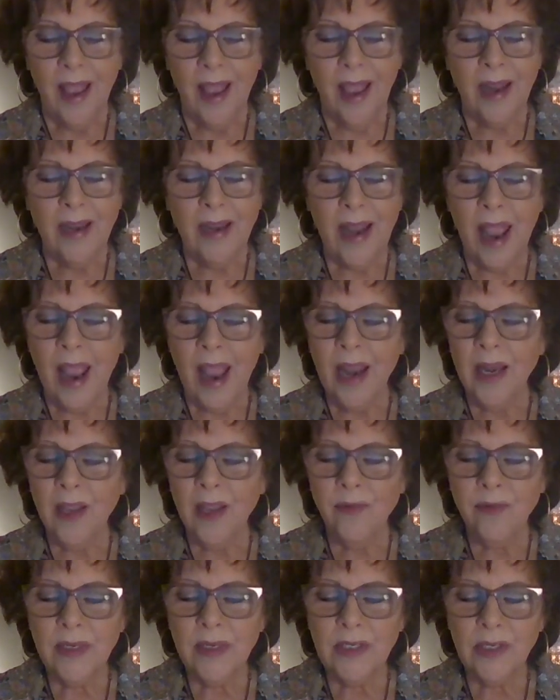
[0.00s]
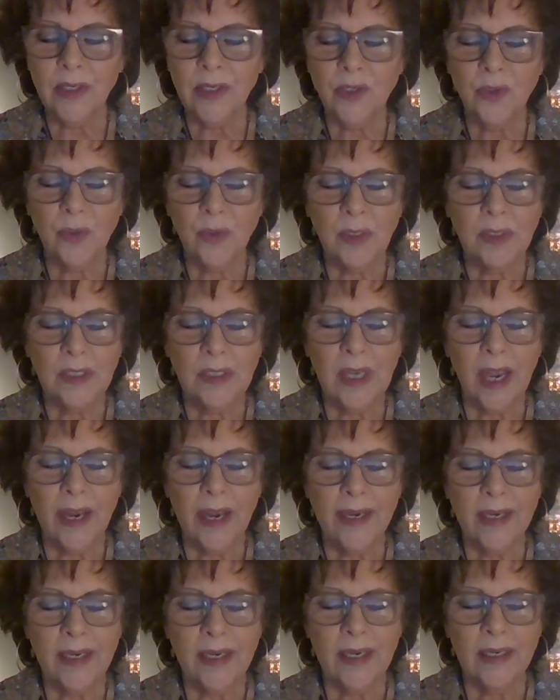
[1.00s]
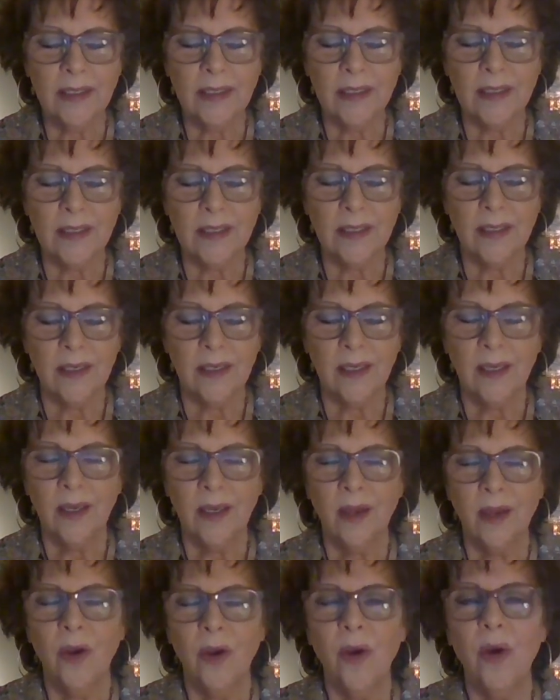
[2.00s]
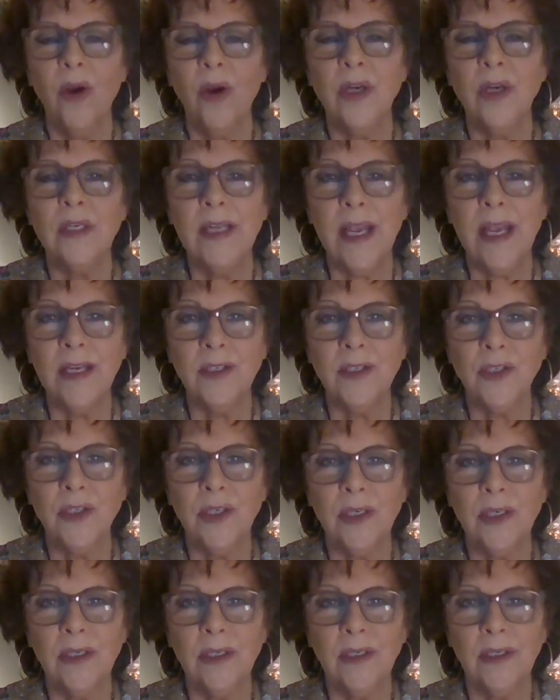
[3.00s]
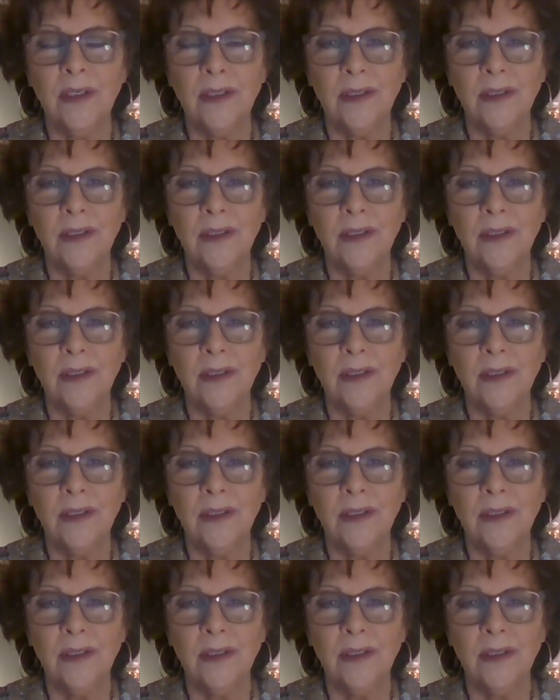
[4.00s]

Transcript: And any residual tightness or tension